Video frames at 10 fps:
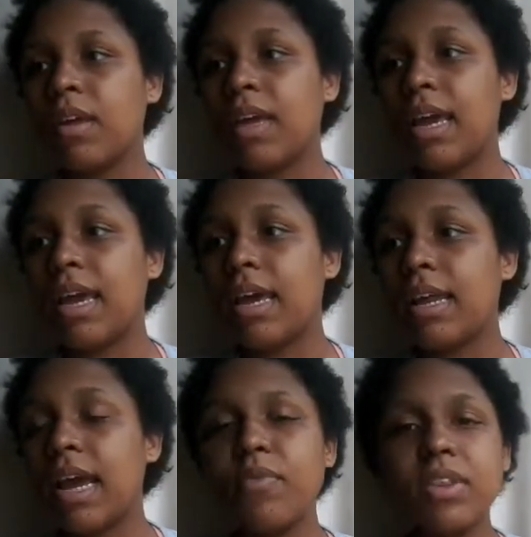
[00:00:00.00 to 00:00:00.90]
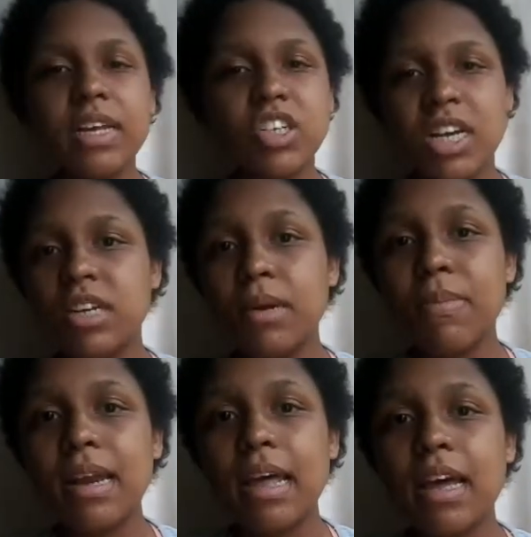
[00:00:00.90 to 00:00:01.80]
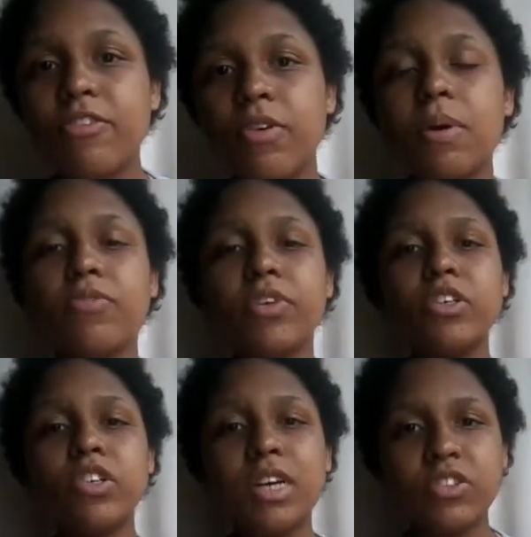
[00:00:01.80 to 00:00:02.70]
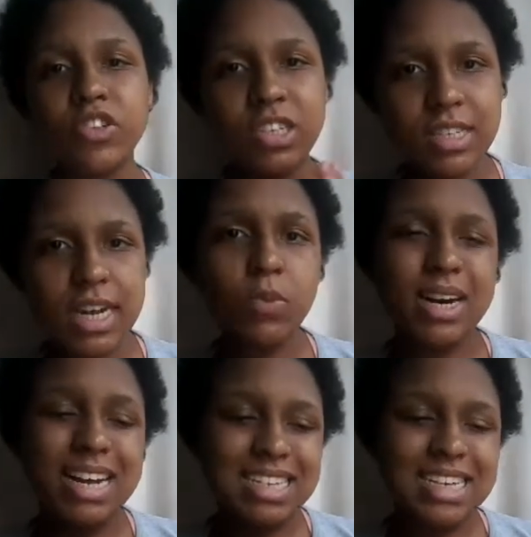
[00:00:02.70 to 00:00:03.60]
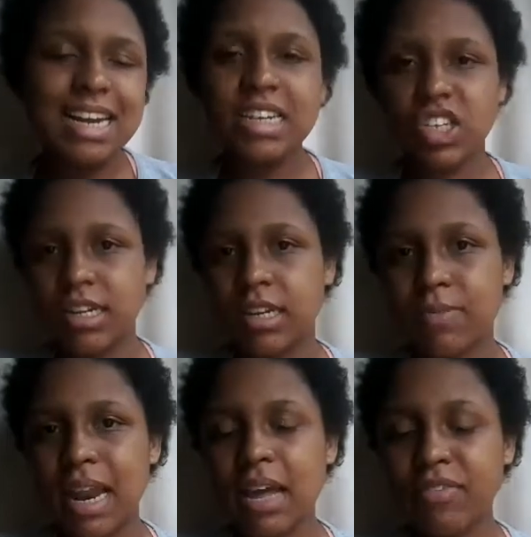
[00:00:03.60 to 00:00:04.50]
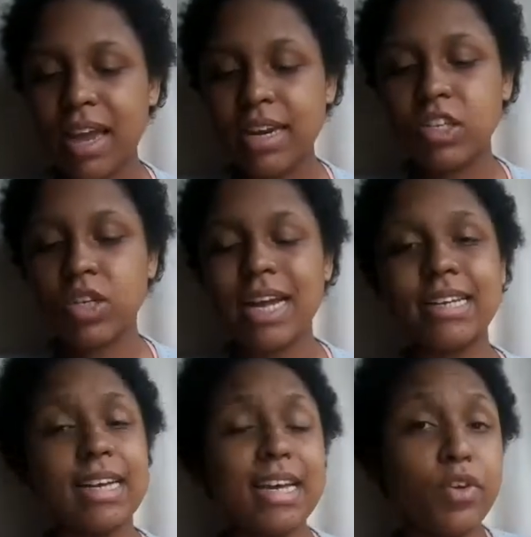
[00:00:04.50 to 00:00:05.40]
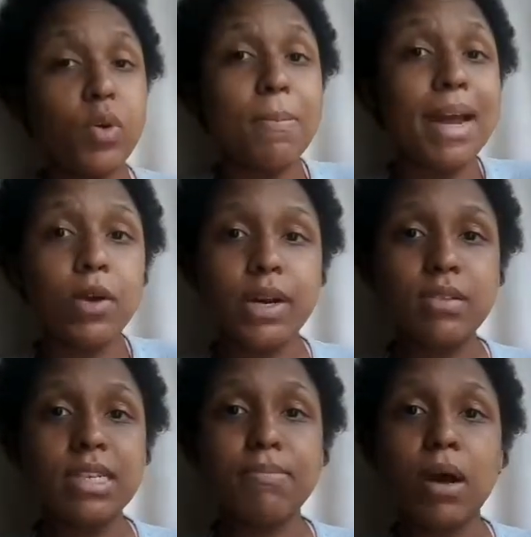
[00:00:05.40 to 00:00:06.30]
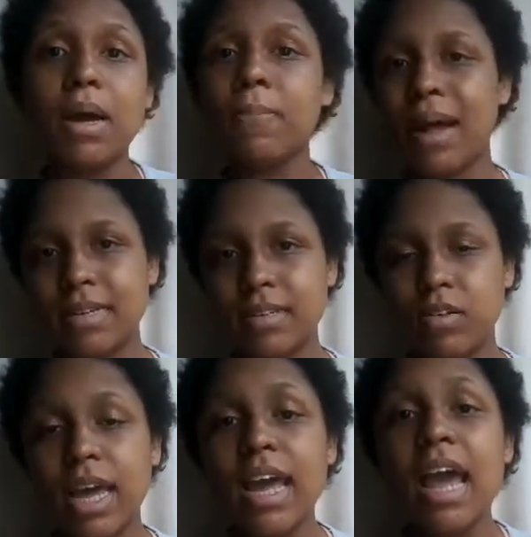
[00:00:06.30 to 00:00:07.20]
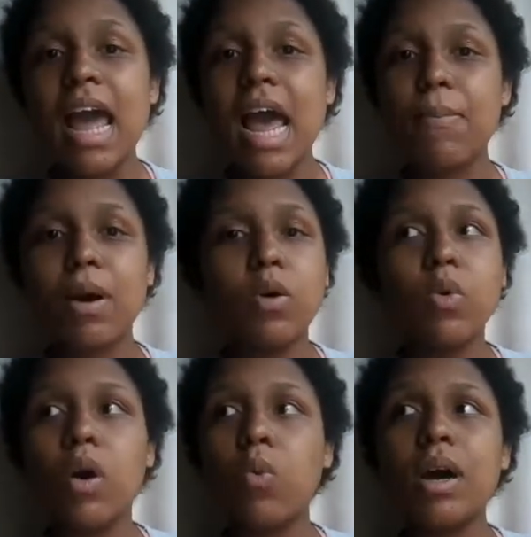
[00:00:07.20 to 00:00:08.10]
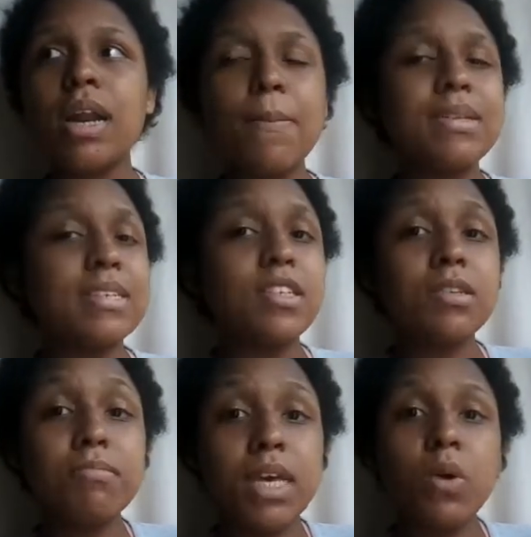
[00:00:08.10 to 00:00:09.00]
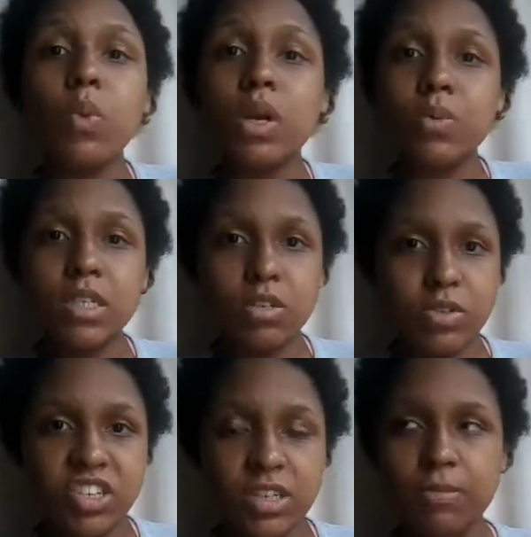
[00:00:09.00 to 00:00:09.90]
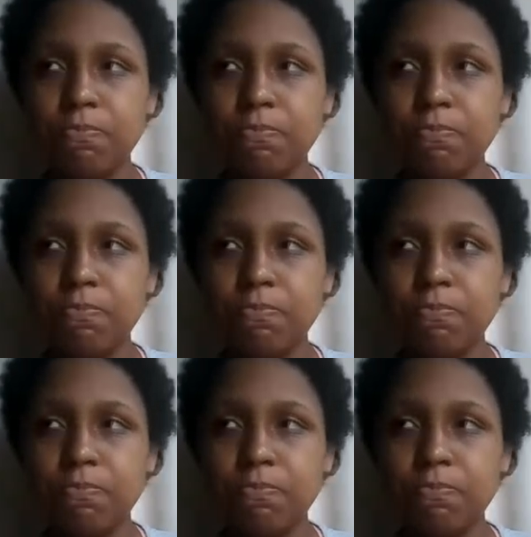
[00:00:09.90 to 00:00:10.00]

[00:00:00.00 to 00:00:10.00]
and everything changed in my life, but for you to understand what exactly changed in my life, I need to give you a background about my past, okay? About what happened to me when I was Christian.